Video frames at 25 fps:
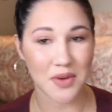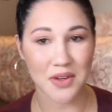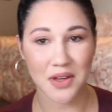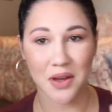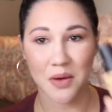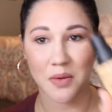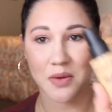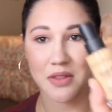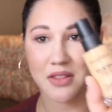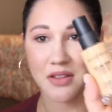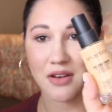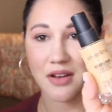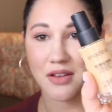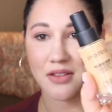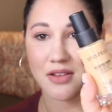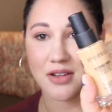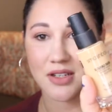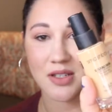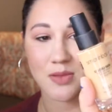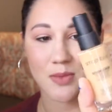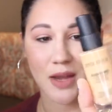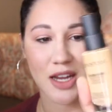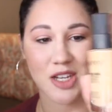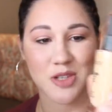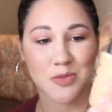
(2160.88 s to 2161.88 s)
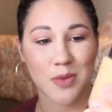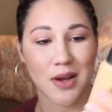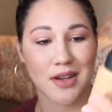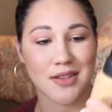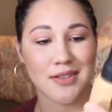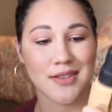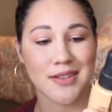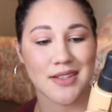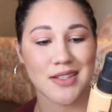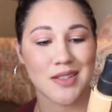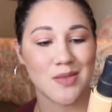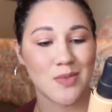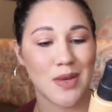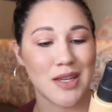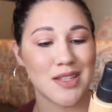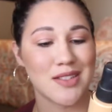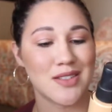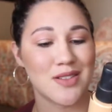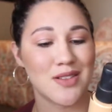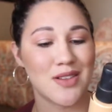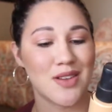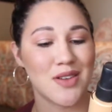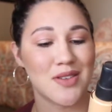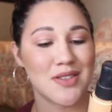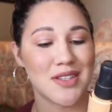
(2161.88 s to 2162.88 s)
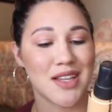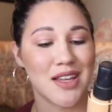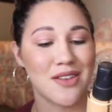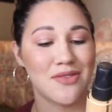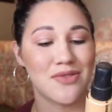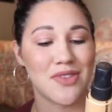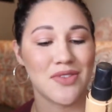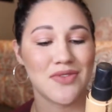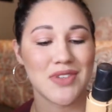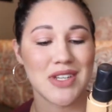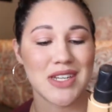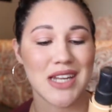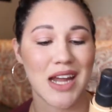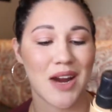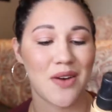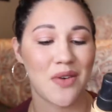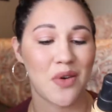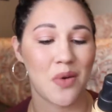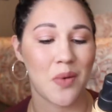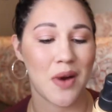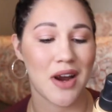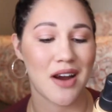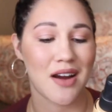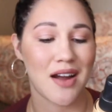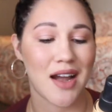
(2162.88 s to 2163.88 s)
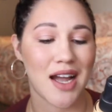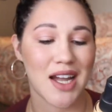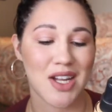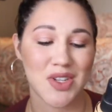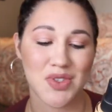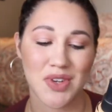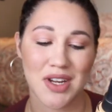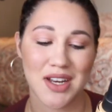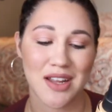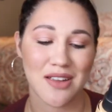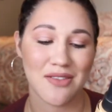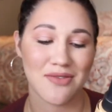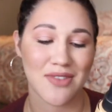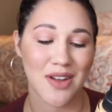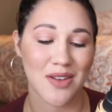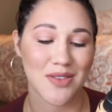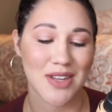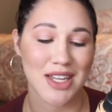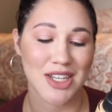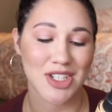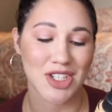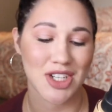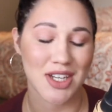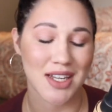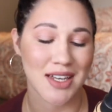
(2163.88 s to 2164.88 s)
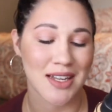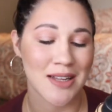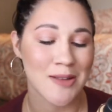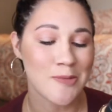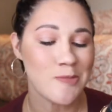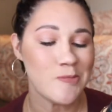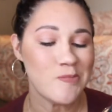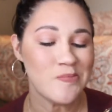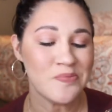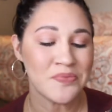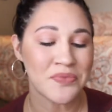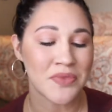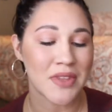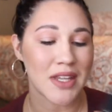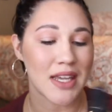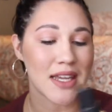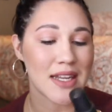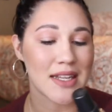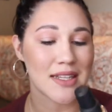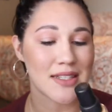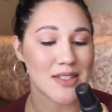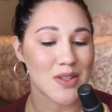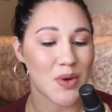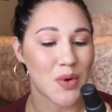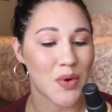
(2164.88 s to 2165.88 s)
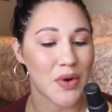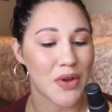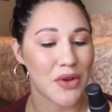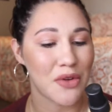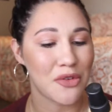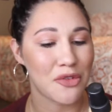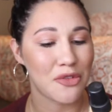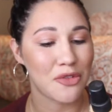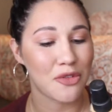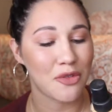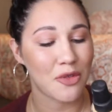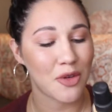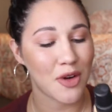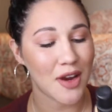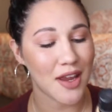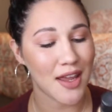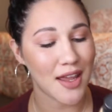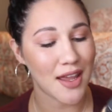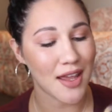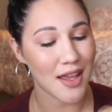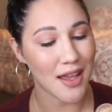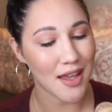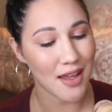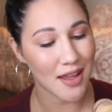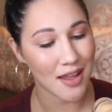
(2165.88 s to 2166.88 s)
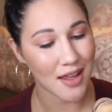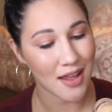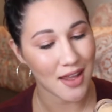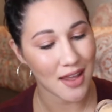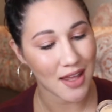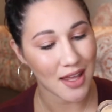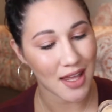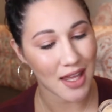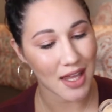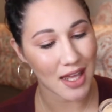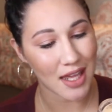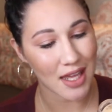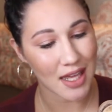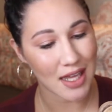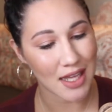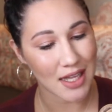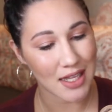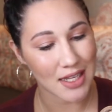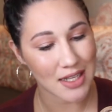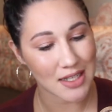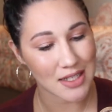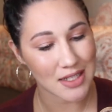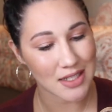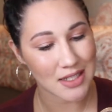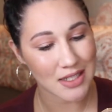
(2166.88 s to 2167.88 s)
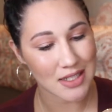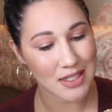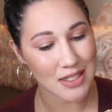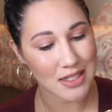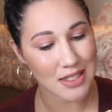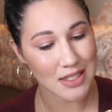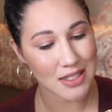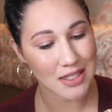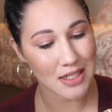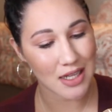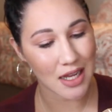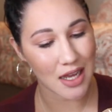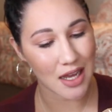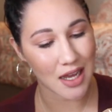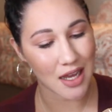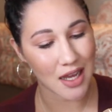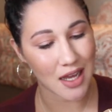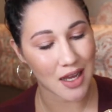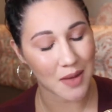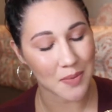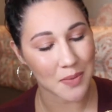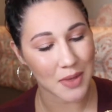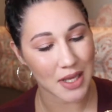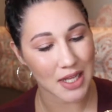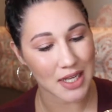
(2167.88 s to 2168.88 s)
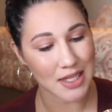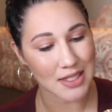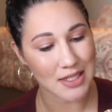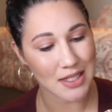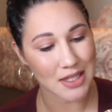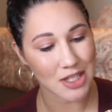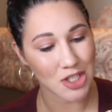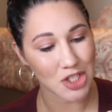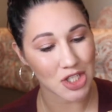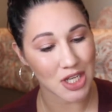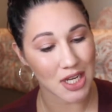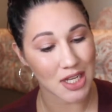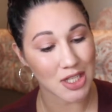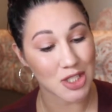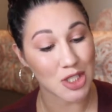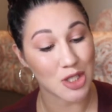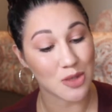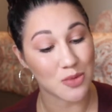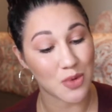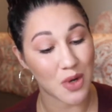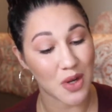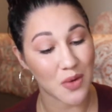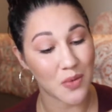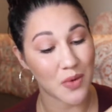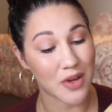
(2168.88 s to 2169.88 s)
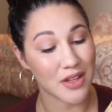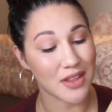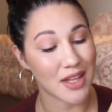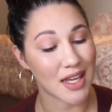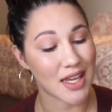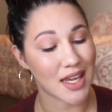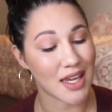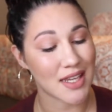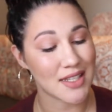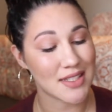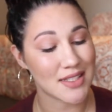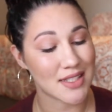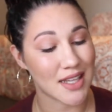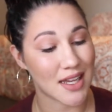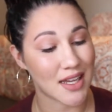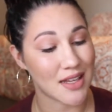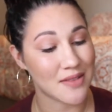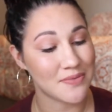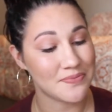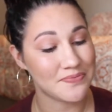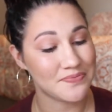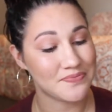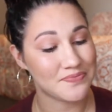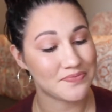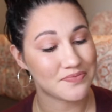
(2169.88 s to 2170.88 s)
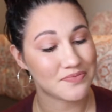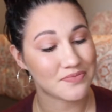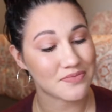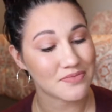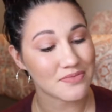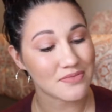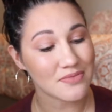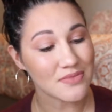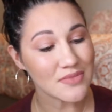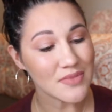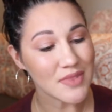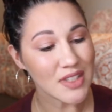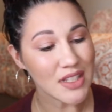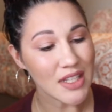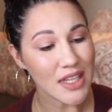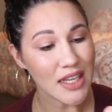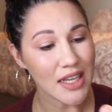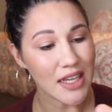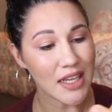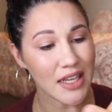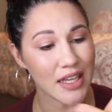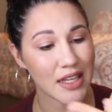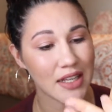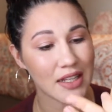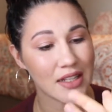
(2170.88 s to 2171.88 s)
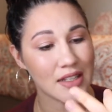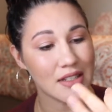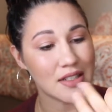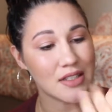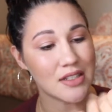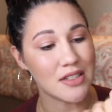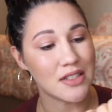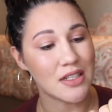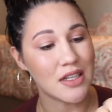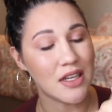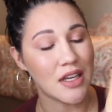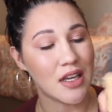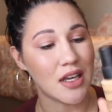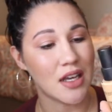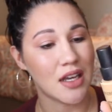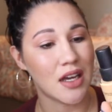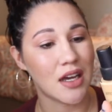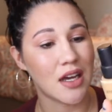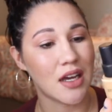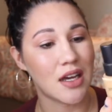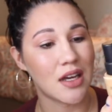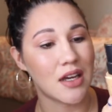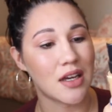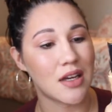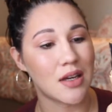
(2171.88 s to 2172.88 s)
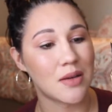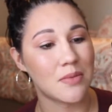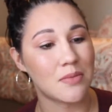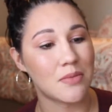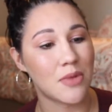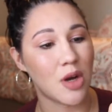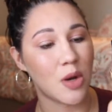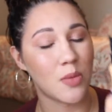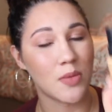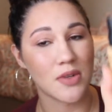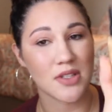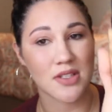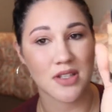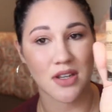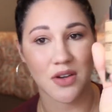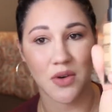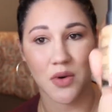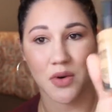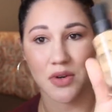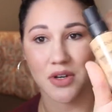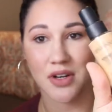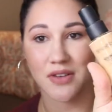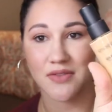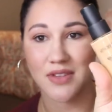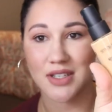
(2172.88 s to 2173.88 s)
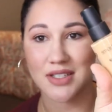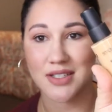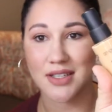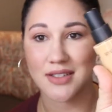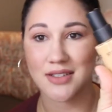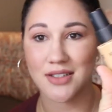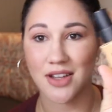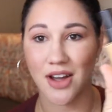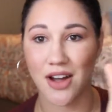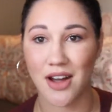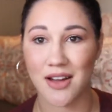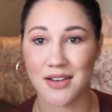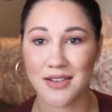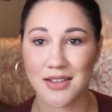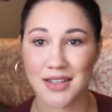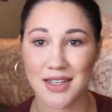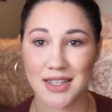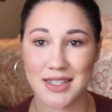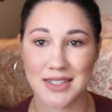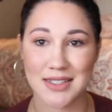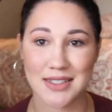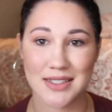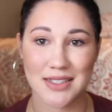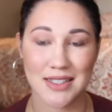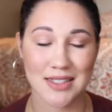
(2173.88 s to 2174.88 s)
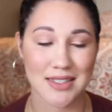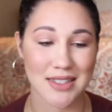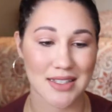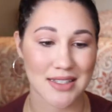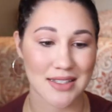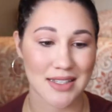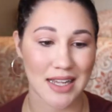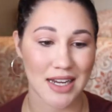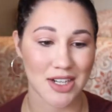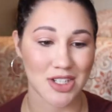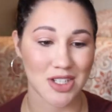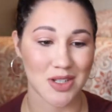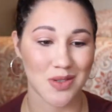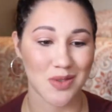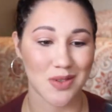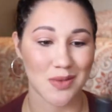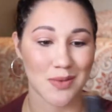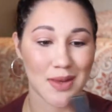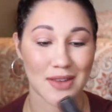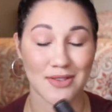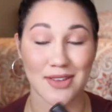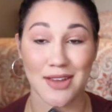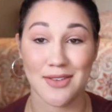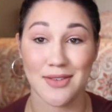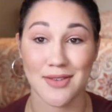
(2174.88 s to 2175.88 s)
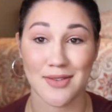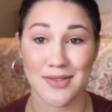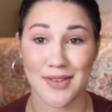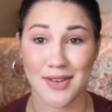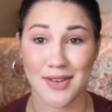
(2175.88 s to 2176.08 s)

we'll go with another Smashbox. This is my Studio Skin 15 Hour Wear Hydrating Foundation. It is oil free, and it is in the shade 2.1 like I said. And almost a quarter of this is gone because this is actually one of my favorite